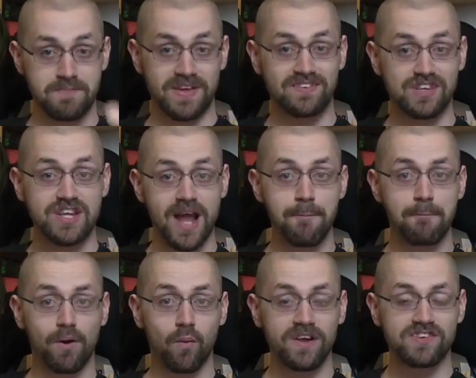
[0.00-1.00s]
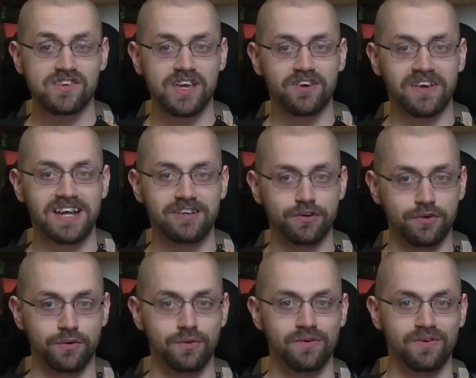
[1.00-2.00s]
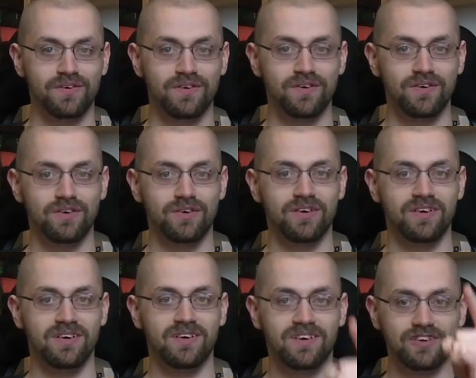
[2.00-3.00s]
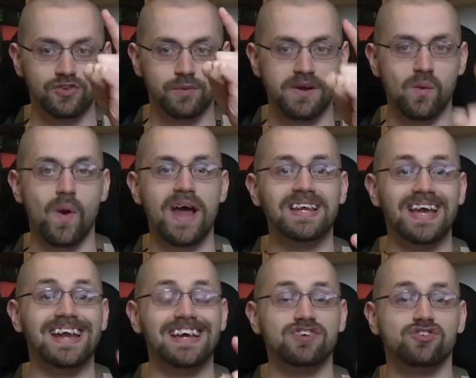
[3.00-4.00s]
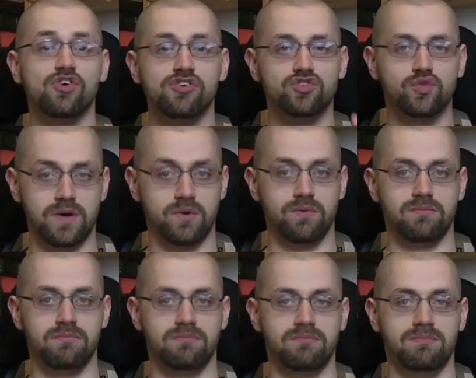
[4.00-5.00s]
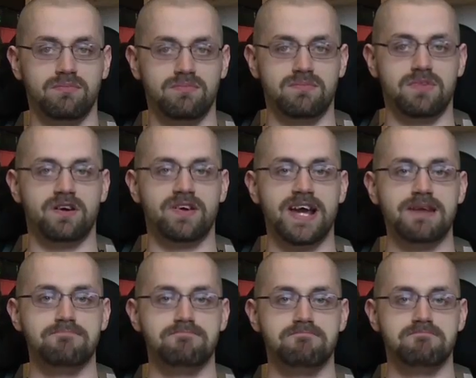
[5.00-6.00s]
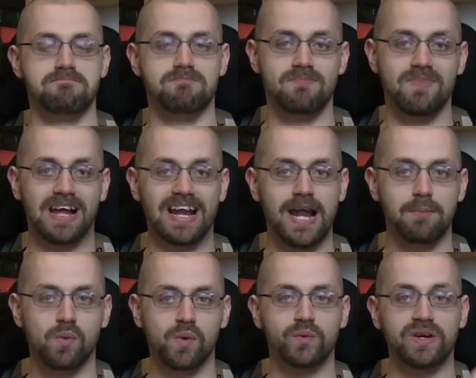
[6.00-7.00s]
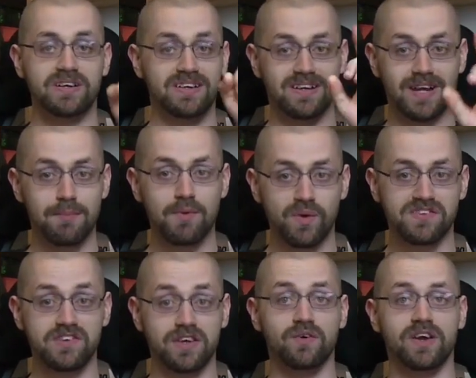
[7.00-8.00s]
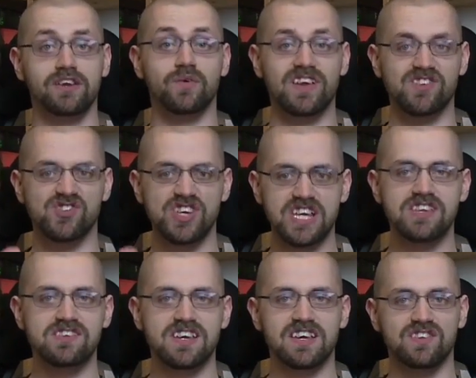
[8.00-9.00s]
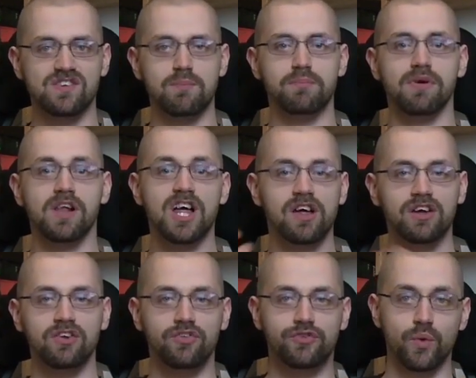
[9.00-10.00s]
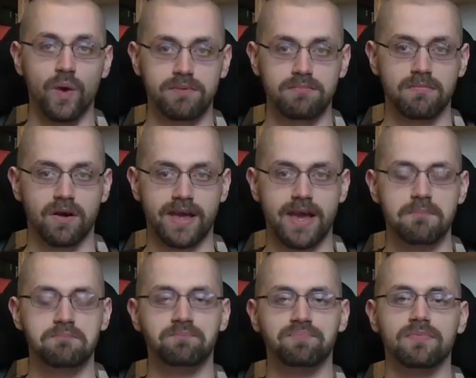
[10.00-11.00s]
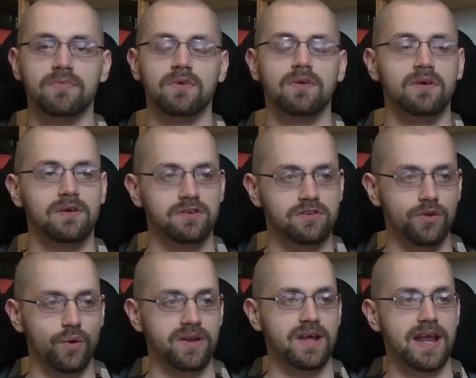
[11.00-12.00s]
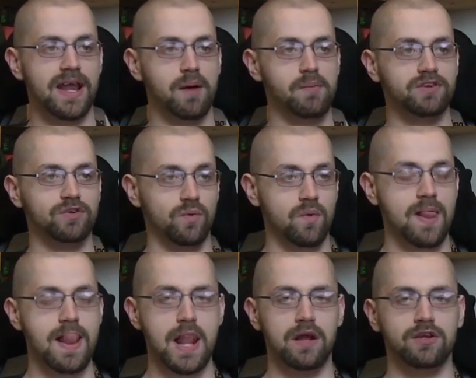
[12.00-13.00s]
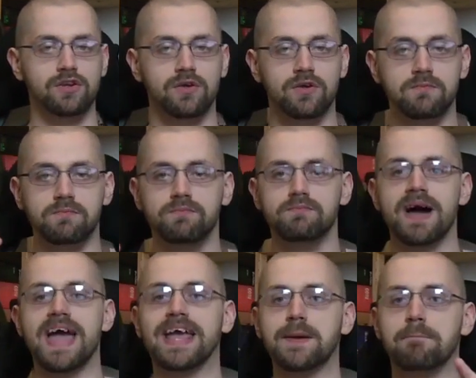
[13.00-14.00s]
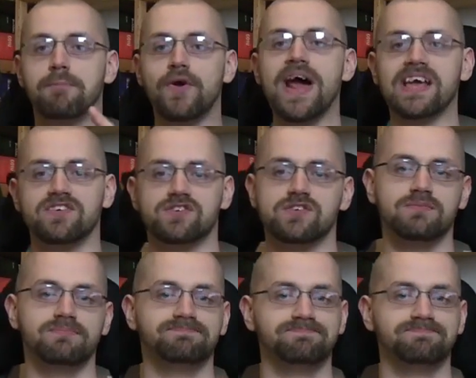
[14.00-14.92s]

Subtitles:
that's the number one thing you can do to prevent getting a sore throat. All right? Number one thing you can do. It's easy, it's simple. Do it, okay? Do it. Number two, make breaks